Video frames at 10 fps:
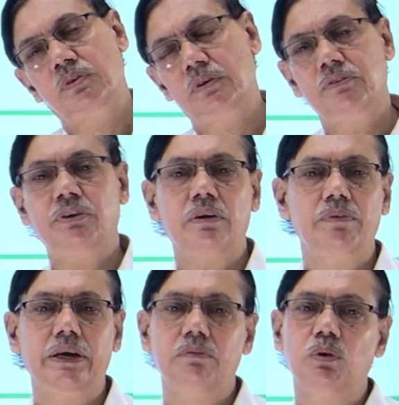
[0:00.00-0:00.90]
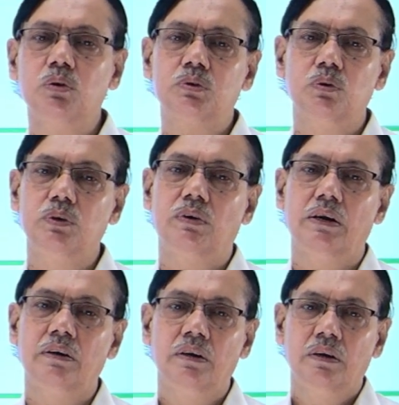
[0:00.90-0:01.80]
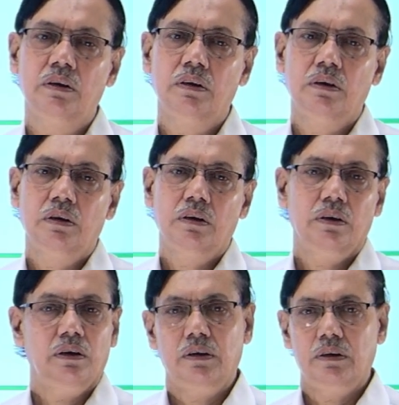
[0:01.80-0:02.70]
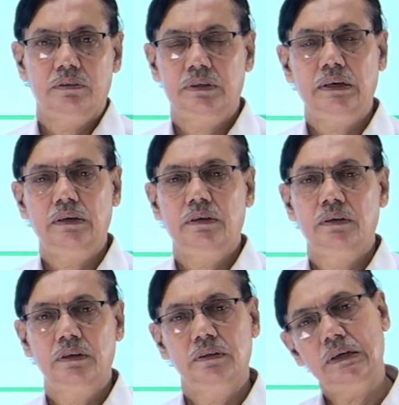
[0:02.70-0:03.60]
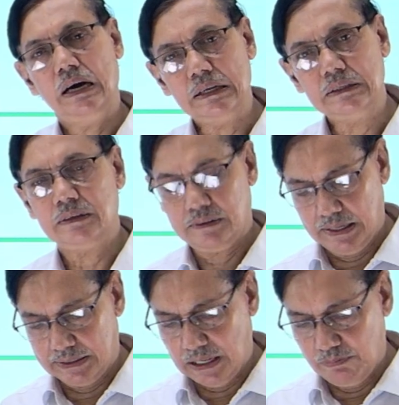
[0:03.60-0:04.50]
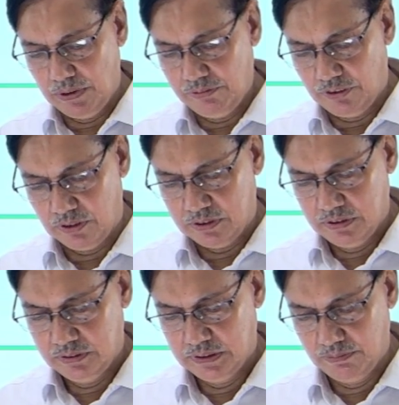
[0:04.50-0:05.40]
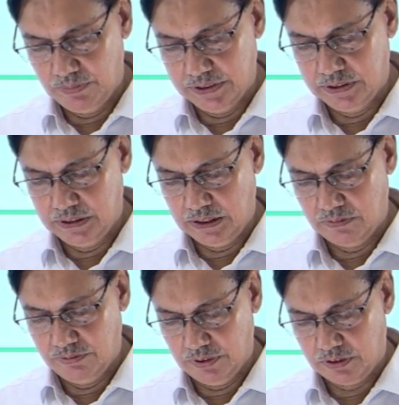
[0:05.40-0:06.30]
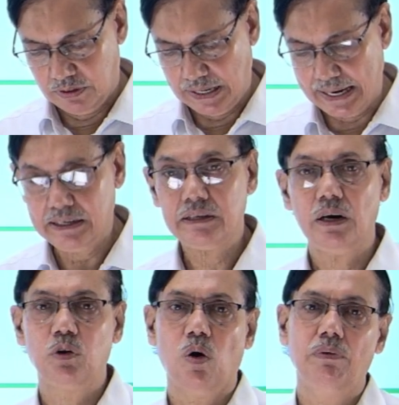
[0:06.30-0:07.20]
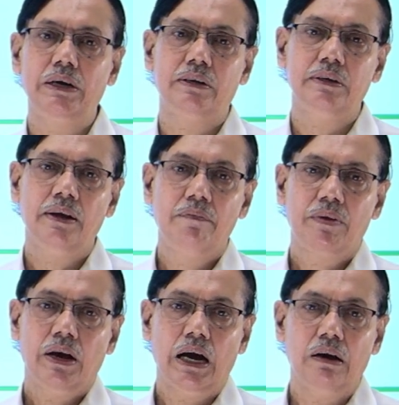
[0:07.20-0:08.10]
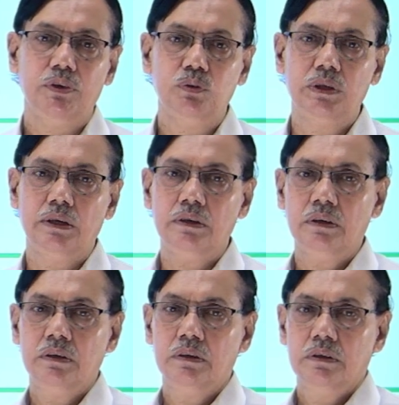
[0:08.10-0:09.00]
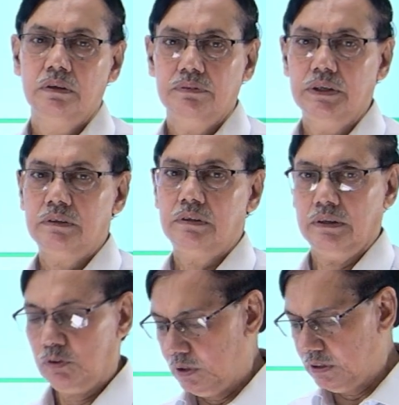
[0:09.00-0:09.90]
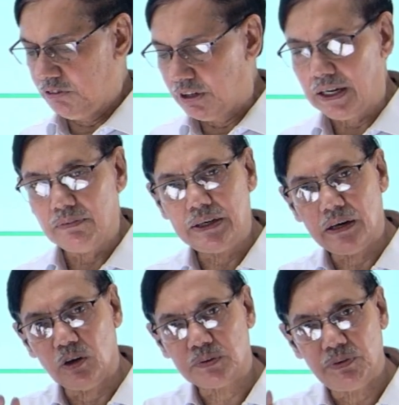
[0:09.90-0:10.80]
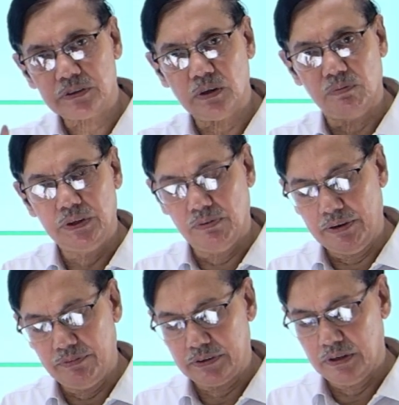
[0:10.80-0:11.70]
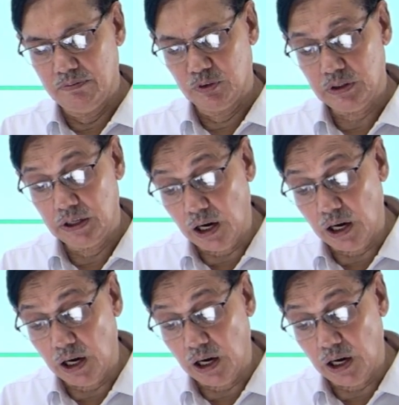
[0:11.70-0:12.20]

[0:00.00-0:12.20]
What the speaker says: refer many books, so you can see the others example. For simplicity and for clarity and novelty, I am using this thing. So it is a fundamental aspects of the vibrational motion. Now